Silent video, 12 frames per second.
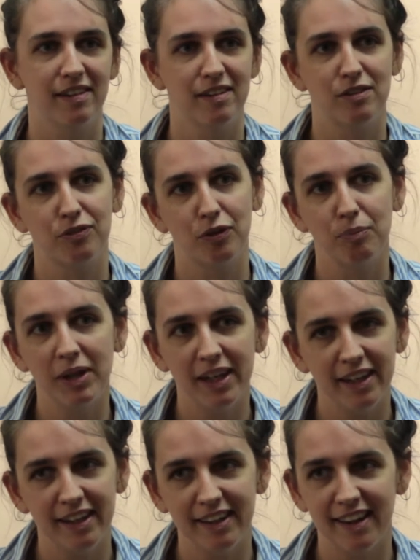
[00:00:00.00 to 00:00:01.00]
Because for
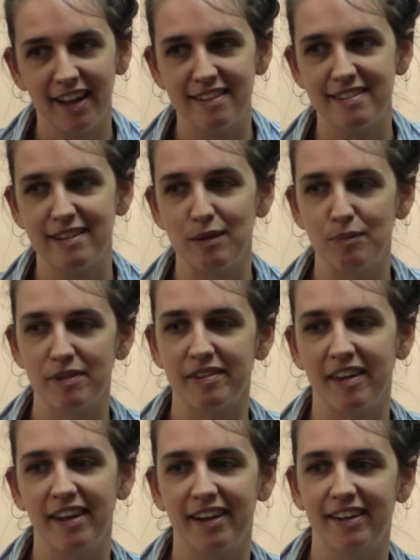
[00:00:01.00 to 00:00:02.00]
me, that
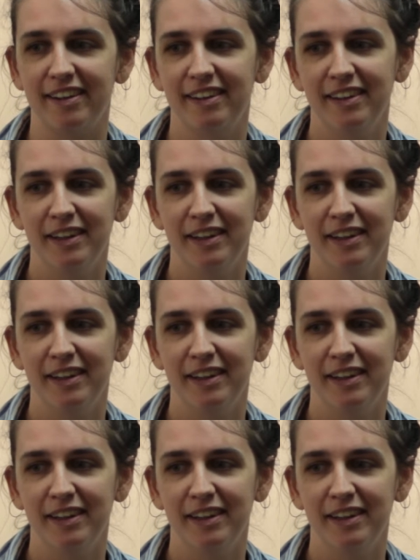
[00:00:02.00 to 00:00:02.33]
seems like